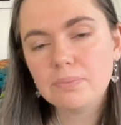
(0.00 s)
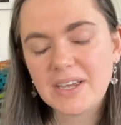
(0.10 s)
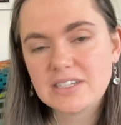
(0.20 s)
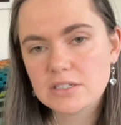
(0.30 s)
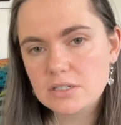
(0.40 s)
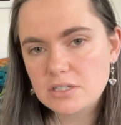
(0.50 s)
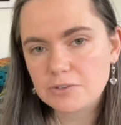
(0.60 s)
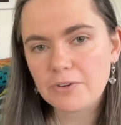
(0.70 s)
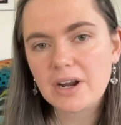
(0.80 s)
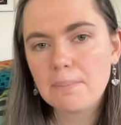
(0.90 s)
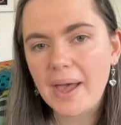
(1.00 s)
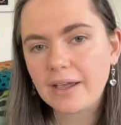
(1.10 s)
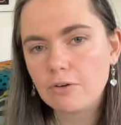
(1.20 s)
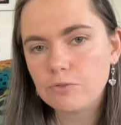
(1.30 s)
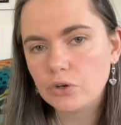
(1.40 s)
pieces, the front and
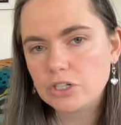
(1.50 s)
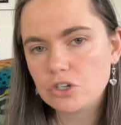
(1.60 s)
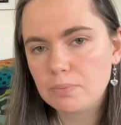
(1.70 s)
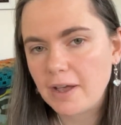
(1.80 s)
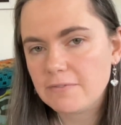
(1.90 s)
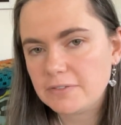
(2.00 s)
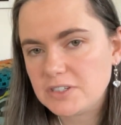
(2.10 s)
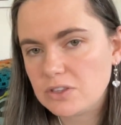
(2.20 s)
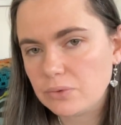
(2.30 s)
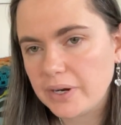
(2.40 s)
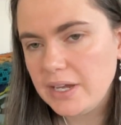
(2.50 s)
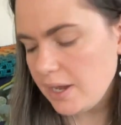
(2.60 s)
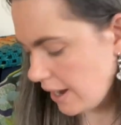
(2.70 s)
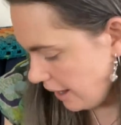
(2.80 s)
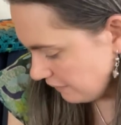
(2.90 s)
back are 42 by 53
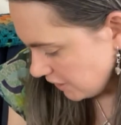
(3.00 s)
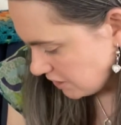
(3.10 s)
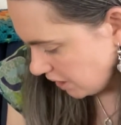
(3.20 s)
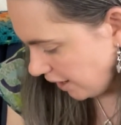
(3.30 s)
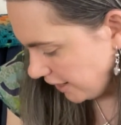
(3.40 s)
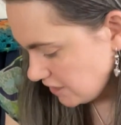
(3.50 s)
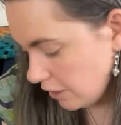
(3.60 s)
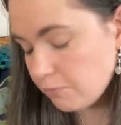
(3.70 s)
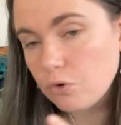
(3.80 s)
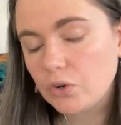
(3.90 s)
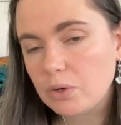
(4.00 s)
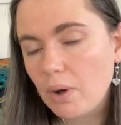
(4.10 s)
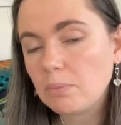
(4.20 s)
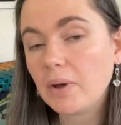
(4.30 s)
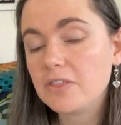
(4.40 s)
and the sides are
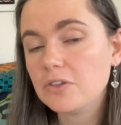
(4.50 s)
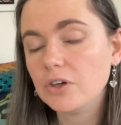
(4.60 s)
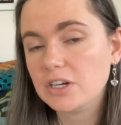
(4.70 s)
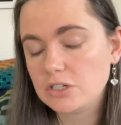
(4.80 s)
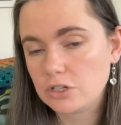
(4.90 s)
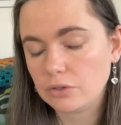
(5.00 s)
41 by 32.